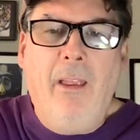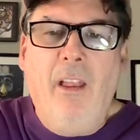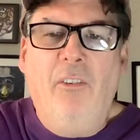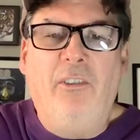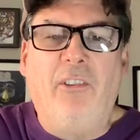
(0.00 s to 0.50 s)

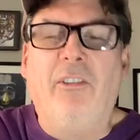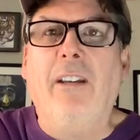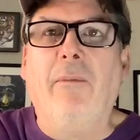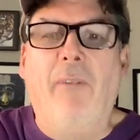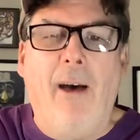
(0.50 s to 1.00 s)

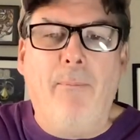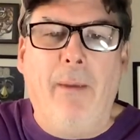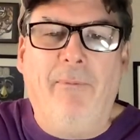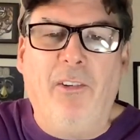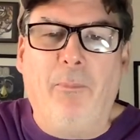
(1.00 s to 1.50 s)
16-5
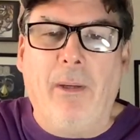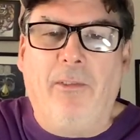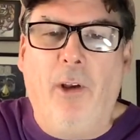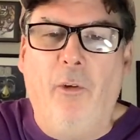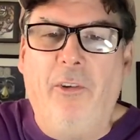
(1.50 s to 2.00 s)
Memphis
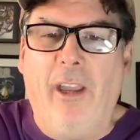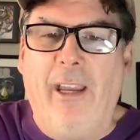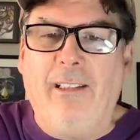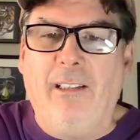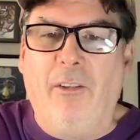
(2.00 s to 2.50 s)
beat Tulsa
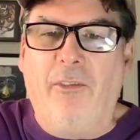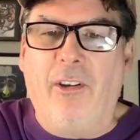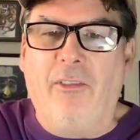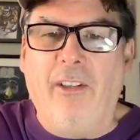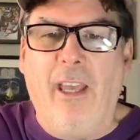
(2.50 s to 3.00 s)

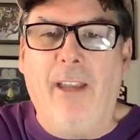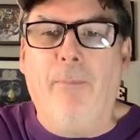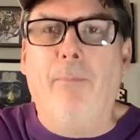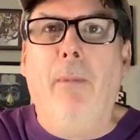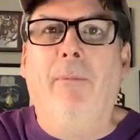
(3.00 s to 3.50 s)

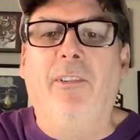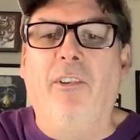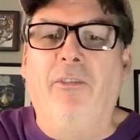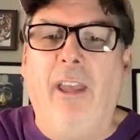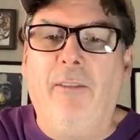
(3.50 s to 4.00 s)
80-68.
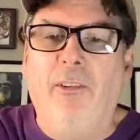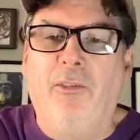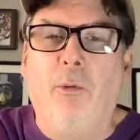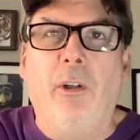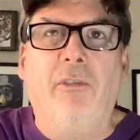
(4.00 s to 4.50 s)
Memphis' Davis,
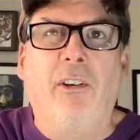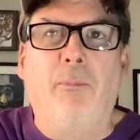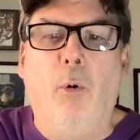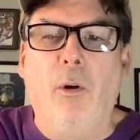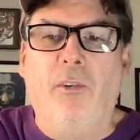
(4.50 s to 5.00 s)
26
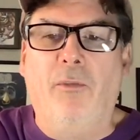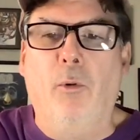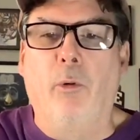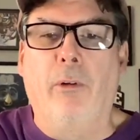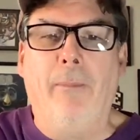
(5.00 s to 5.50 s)
points,
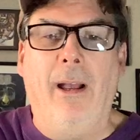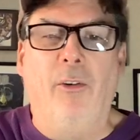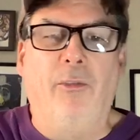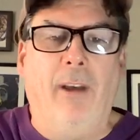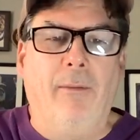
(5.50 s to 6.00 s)
4
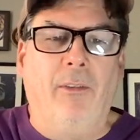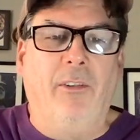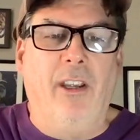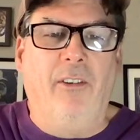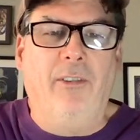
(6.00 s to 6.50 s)
rebounds, 5
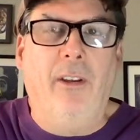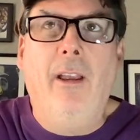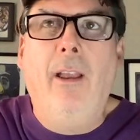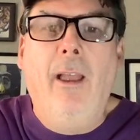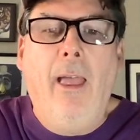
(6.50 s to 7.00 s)
assists.
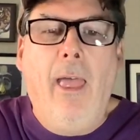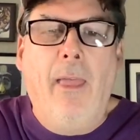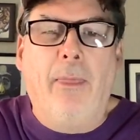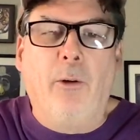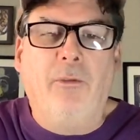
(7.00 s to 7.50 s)

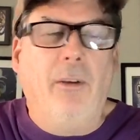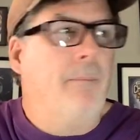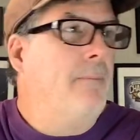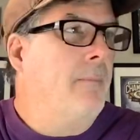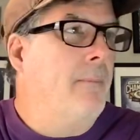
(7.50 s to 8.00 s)
I got a
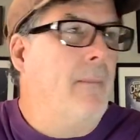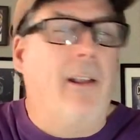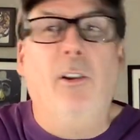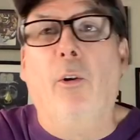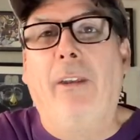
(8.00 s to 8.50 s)

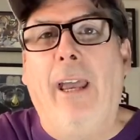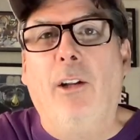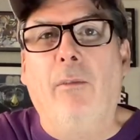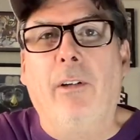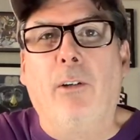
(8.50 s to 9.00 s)
little cat
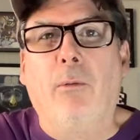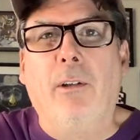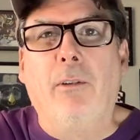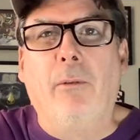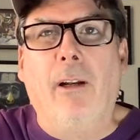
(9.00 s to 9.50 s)
over here
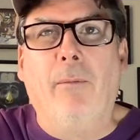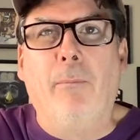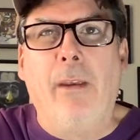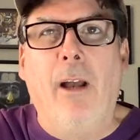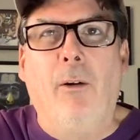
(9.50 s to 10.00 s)
running around
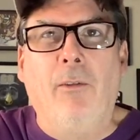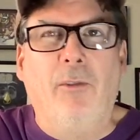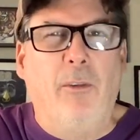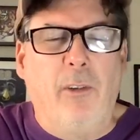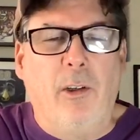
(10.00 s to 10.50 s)
meowing,
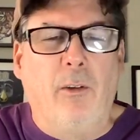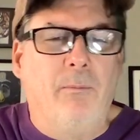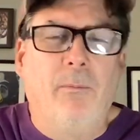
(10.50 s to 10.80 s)
so if you hear